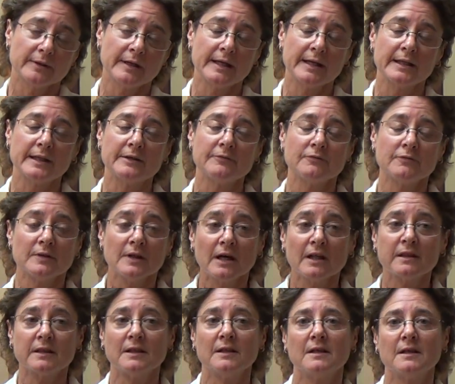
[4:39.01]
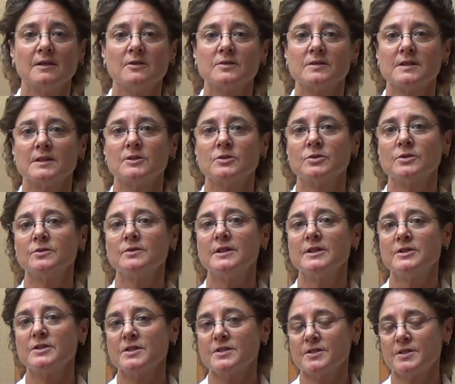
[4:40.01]
And if nothing else, it truly
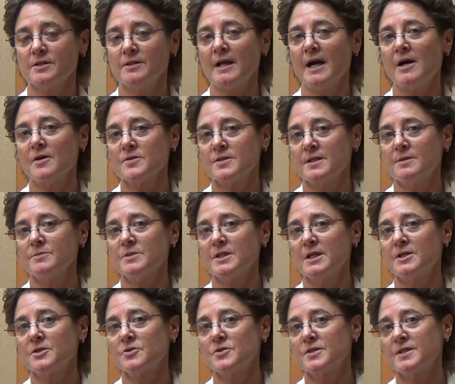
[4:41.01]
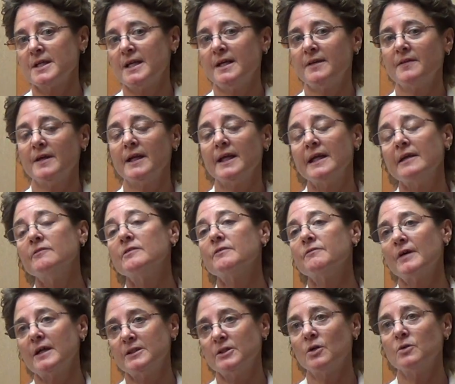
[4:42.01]
just allows them to understand that even
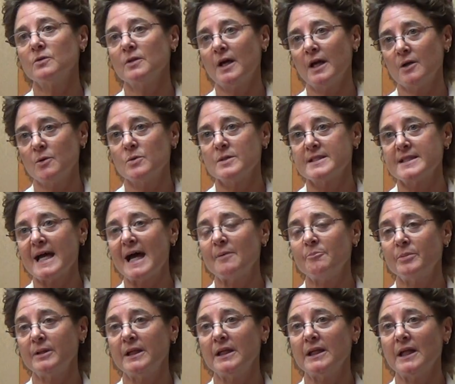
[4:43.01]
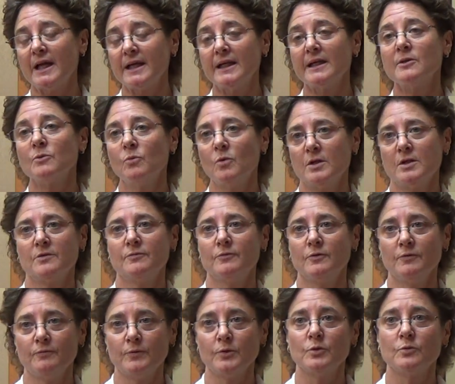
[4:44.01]
if I don't like what's happening, I get a
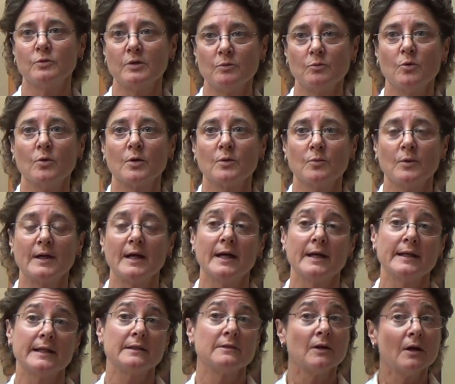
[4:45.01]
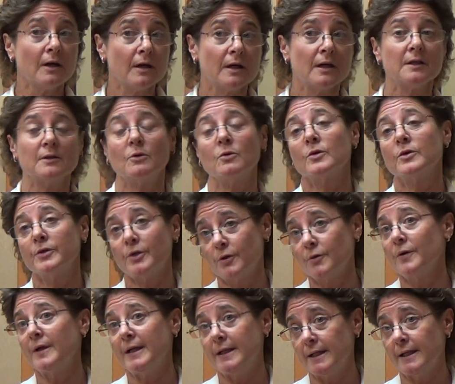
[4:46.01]
wonderful food reward when I get done or
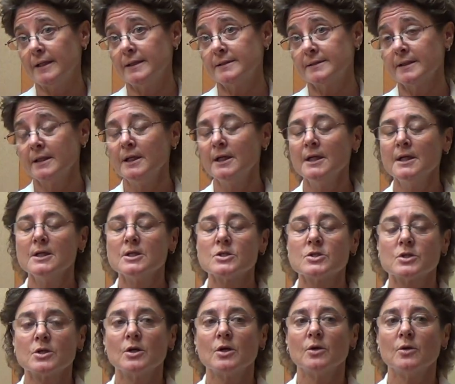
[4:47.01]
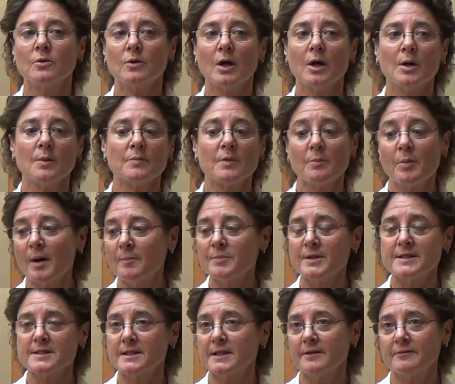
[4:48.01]
during it. So the
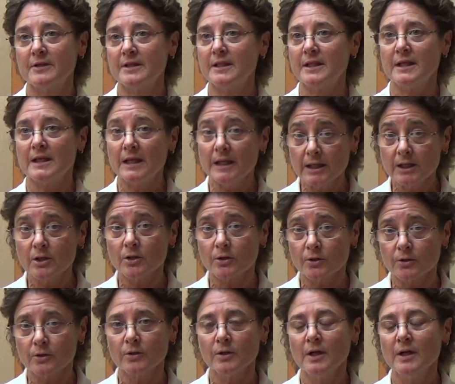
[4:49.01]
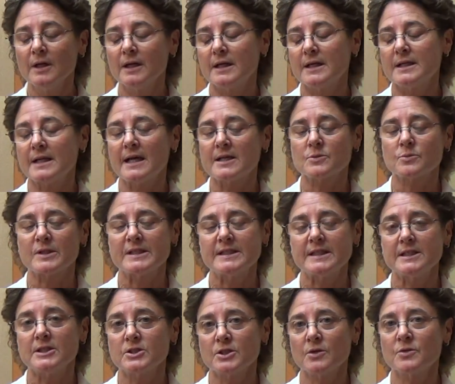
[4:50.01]
puppies and everything here, and as we
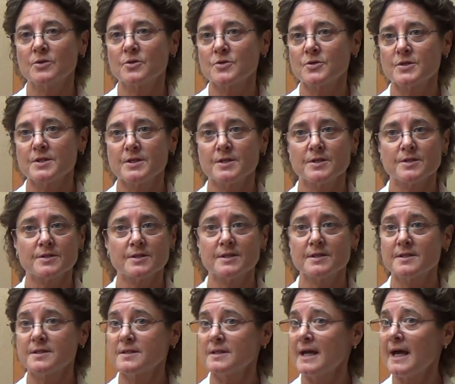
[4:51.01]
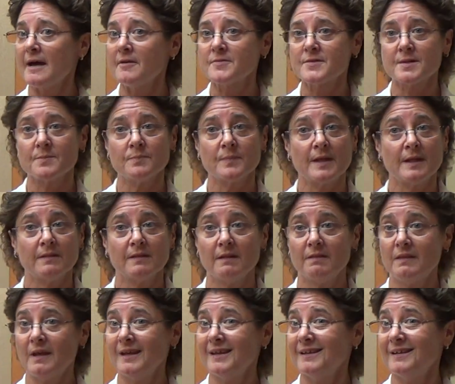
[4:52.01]
teach owners, is it's have something
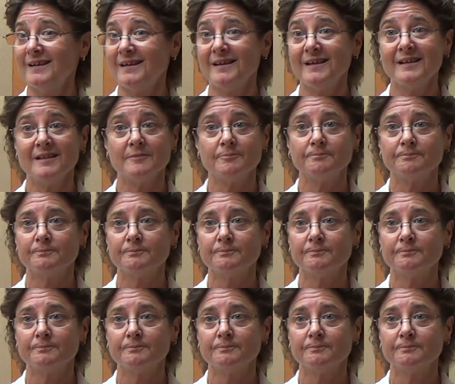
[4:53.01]
that they can eat.